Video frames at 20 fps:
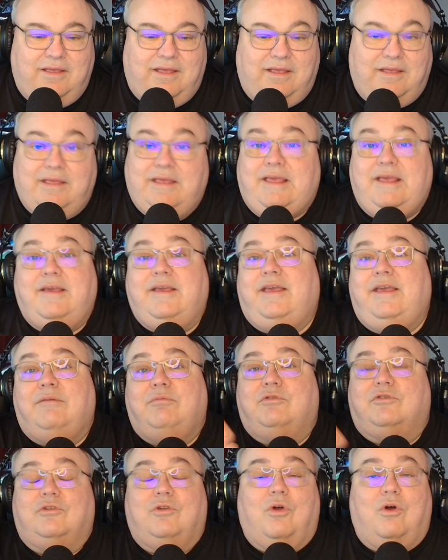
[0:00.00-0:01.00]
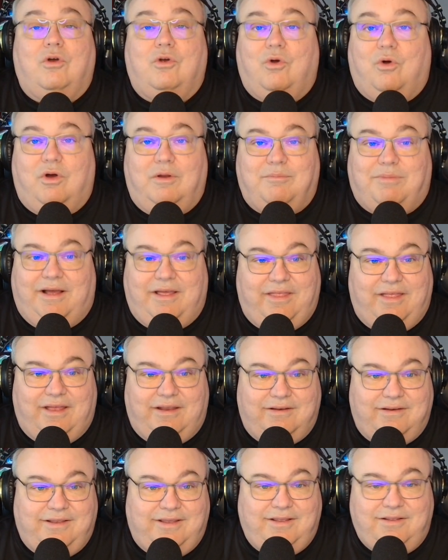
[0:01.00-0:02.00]
he was long gone by then.
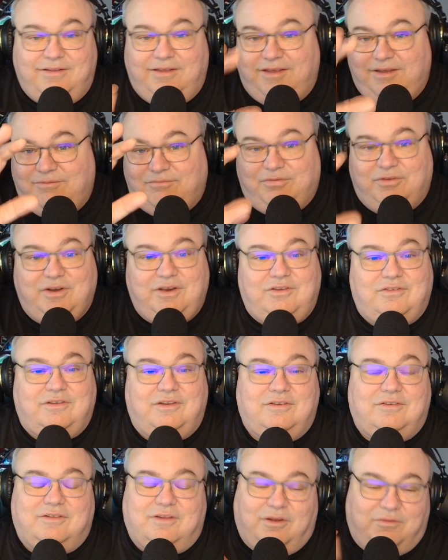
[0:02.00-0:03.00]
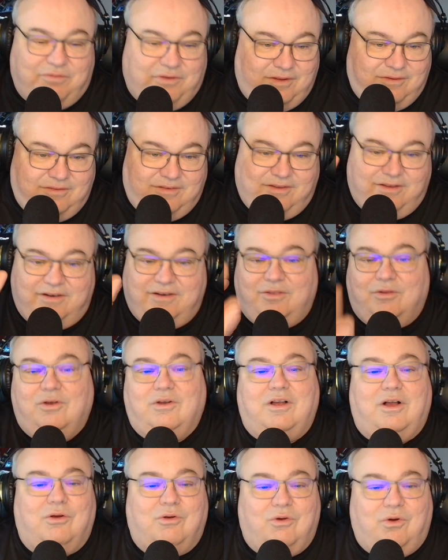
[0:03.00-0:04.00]
He finished his stuff. He said, "Look,
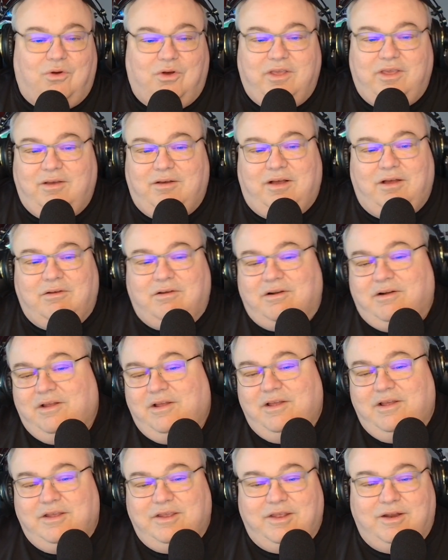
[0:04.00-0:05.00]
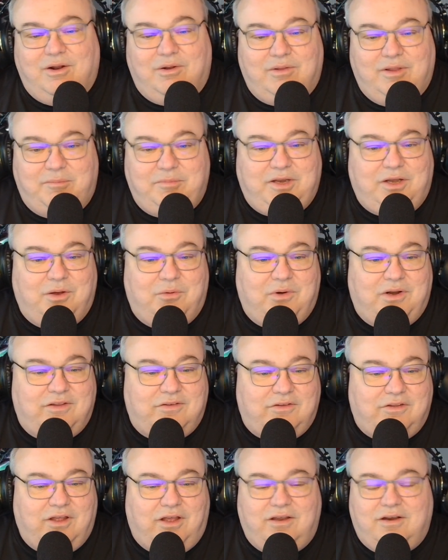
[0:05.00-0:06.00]
I'll call you, or let me know when it's
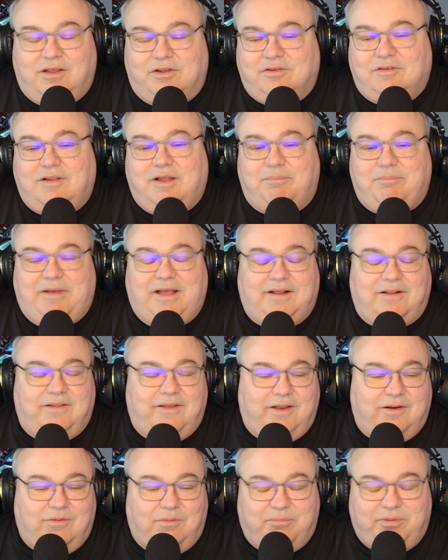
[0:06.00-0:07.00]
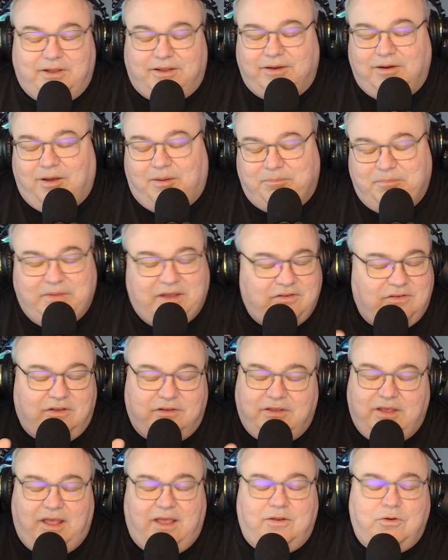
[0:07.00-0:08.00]
done. I'll stop back later and pick it up." And I said,
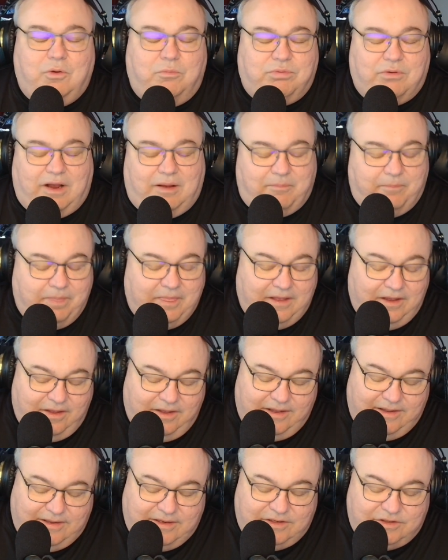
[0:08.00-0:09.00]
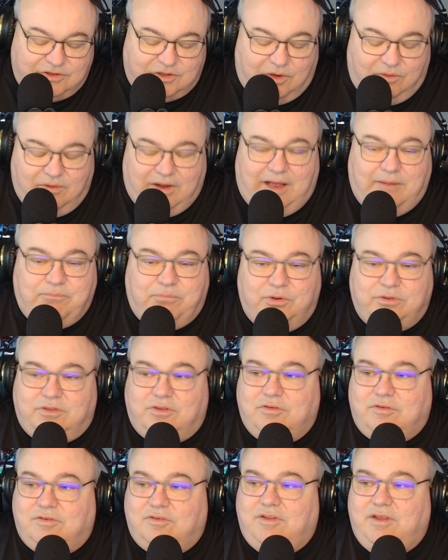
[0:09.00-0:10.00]
"Yeah, no problem." So I put the
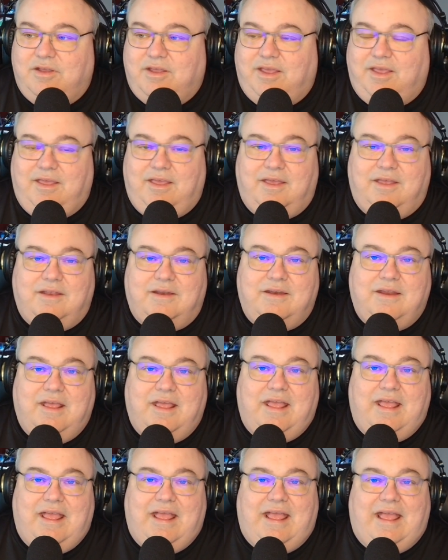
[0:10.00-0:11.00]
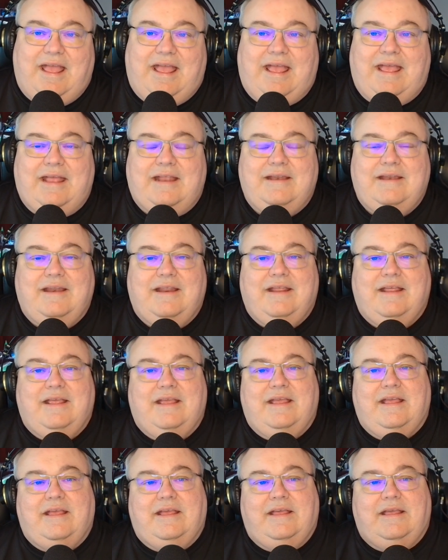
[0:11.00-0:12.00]
stick in, and
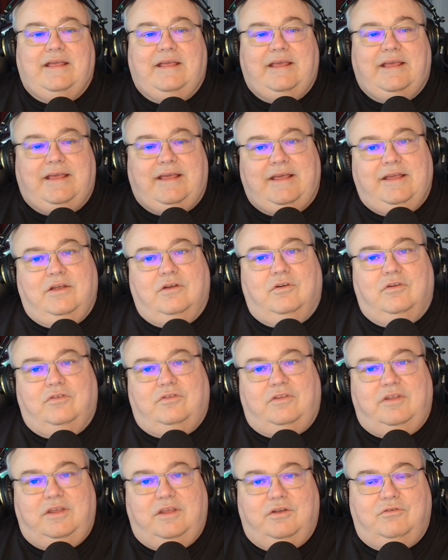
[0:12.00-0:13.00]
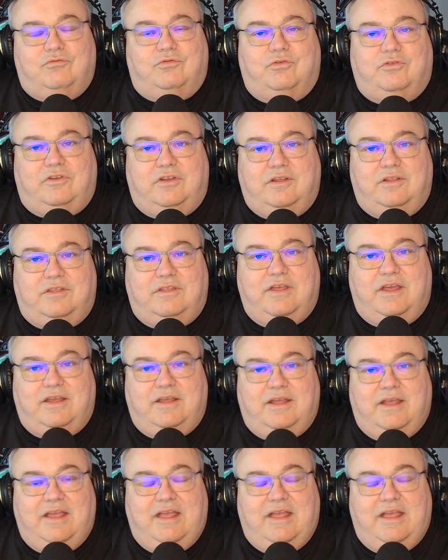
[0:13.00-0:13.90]
here's the interesting thing.